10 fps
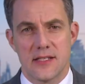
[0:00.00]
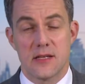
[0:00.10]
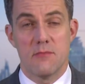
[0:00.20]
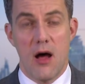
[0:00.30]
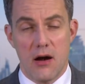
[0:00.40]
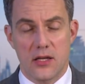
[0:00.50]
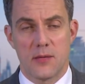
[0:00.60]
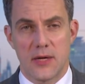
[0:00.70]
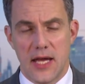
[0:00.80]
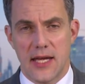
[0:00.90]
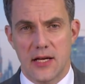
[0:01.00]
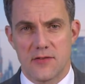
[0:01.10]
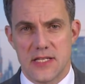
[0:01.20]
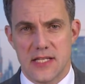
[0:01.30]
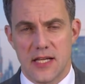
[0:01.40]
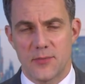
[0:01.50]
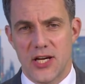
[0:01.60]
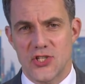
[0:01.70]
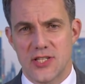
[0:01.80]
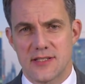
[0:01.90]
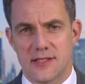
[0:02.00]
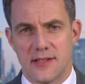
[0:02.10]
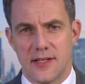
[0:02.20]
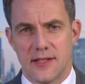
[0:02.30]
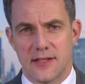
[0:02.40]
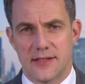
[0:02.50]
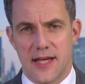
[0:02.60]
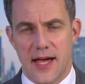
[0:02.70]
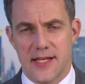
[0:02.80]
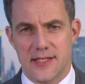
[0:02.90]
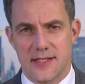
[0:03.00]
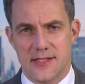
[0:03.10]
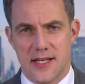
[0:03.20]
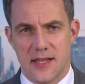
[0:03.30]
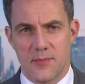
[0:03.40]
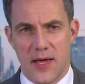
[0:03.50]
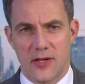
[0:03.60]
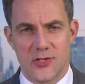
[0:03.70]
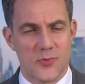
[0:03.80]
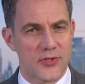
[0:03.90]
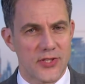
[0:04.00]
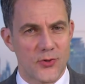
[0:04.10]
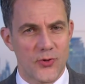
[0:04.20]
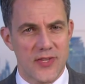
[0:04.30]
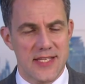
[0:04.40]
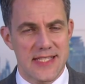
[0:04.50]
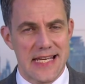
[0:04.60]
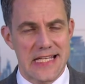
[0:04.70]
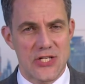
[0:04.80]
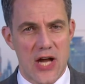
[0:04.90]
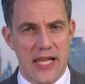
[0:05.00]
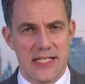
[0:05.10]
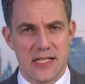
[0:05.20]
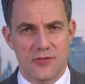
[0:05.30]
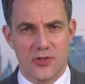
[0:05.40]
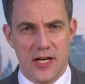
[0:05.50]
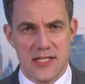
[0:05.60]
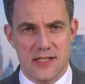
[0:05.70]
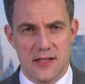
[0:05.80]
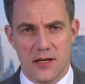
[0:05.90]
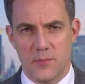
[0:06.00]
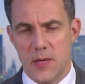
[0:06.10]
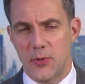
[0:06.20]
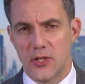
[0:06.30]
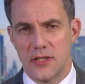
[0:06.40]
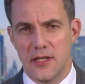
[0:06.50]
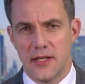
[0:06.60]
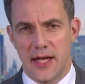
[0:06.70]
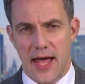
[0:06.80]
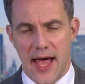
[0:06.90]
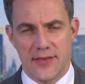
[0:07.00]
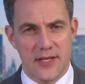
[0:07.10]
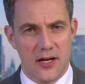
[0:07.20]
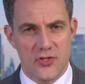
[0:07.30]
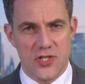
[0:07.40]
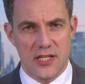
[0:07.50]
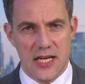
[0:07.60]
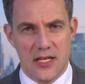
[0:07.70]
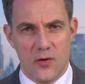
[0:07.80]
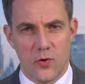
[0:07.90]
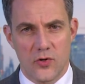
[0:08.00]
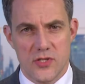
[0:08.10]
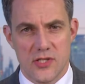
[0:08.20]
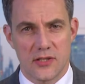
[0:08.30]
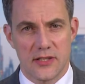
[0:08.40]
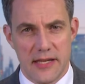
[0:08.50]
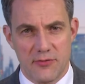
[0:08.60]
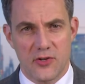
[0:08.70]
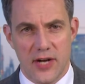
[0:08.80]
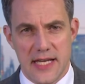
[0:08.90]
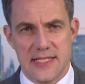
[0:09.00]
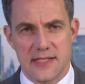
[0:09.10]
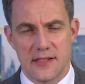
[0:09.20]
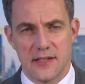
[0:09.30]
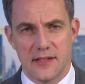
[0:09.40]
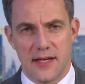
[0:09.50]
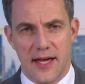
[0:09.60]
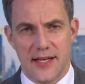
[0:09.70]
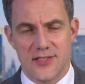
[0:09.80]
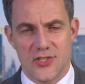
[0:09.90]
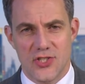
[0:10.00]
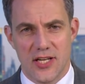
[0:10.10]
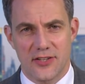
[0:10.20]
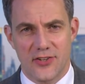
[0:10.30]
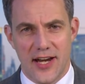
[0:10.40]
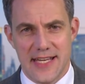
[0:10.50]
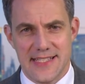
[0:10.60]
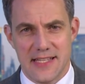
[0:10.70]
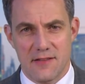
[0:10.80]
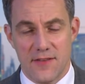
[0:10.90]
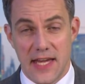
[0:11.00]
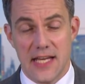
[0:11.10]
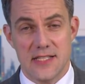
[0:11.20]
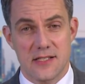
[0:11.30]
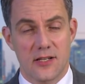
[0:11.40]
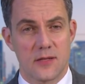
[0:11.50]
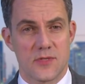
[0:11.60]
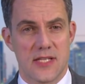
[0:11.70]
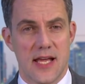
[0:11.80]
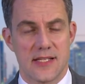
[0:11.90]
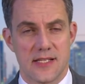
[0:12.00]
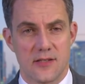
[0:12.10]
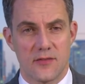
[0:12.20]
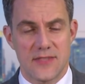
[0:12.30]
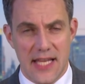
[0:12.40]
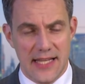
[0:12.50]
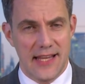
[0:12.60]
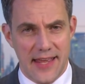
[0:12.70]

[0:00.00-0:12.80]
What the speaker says: to mark the beginning of the celebrations. The diocese say the bells will denote the centrality of Christ to their people and the urgent need, quote, to live Christ and to share Christ in the various circumstances of daily